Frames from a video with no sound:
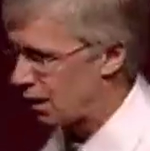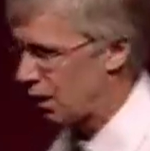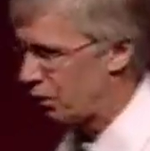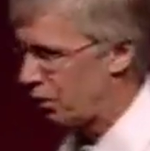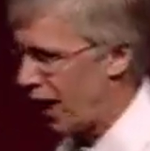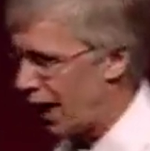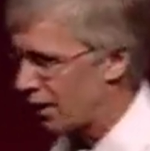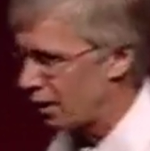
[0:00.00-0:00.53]
third
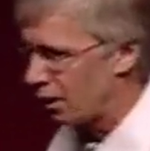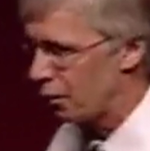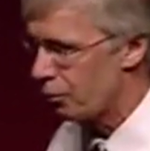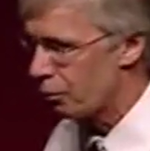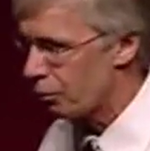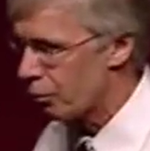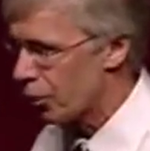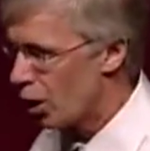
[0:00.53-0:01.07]
factor.
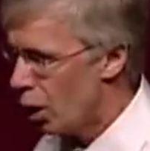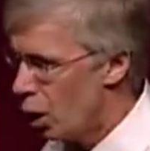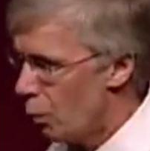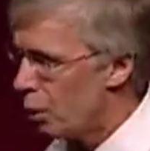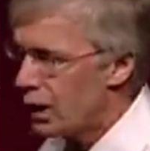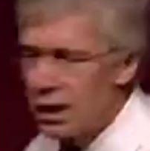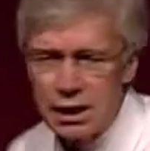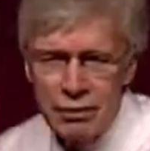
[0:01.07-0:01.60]

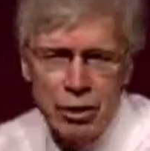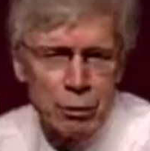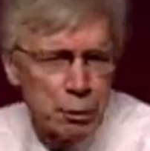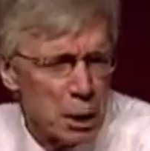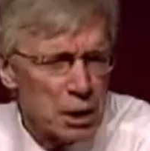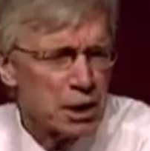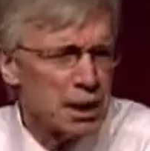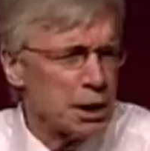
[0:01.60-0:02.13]
Because if the
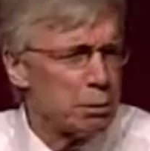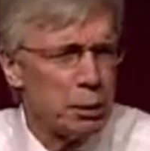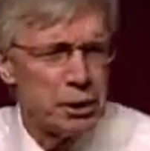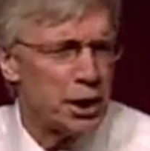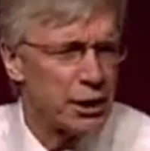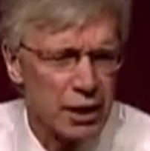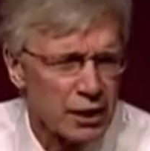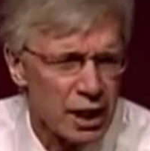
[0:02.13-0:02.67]
person is
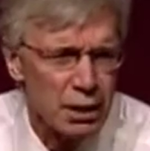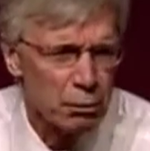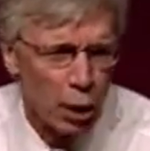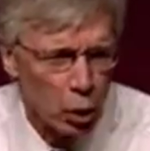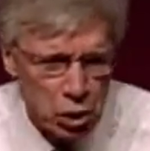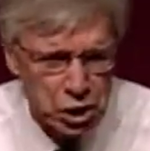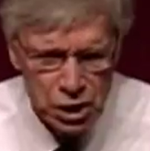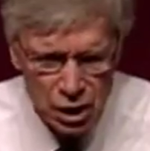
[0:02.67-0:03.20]
particularly
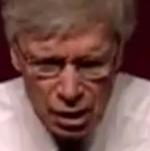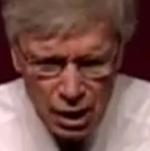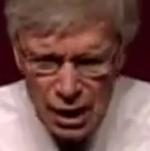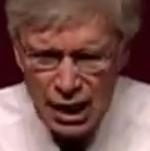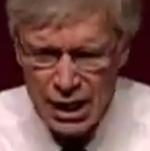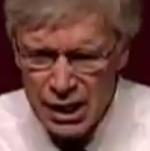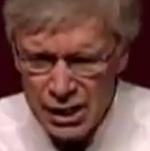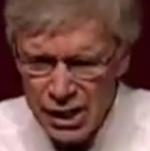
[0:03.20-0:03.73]
emotional,
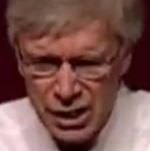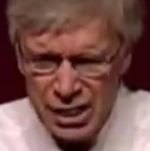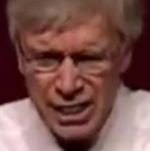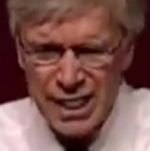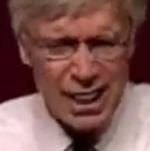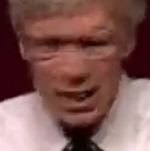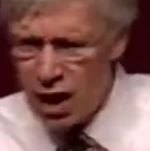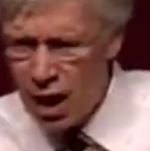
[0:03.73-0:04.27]
you, you
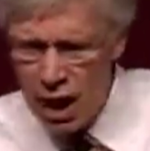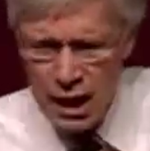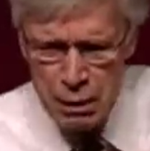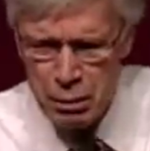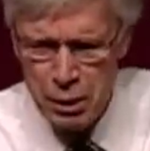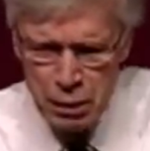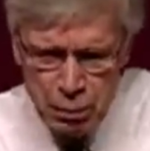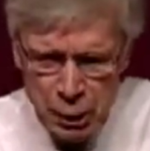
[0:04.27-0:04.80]
get caught
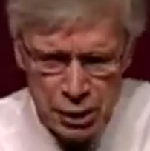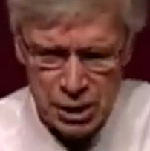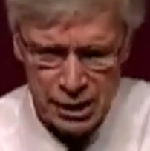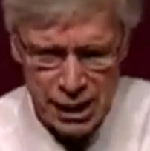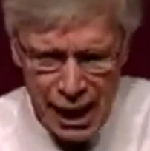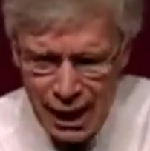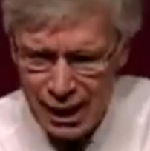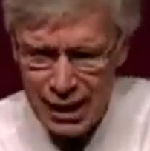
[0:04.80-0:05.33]
up in the
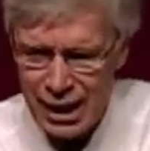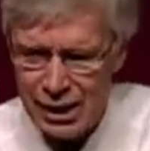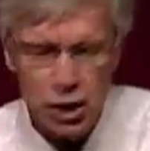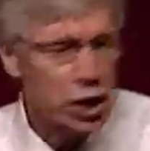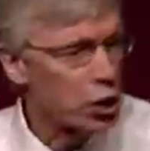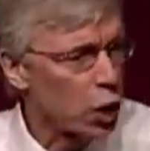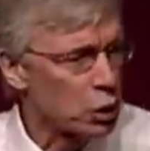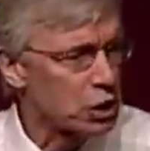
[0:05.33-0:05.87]
personality and
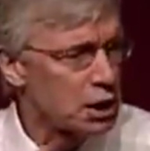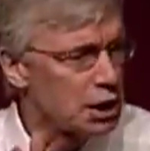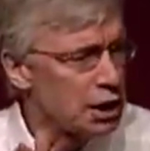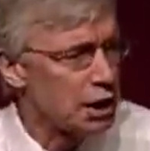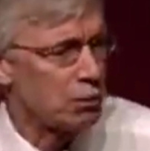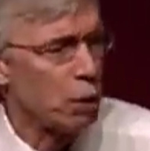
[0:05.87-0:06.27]
you don't see the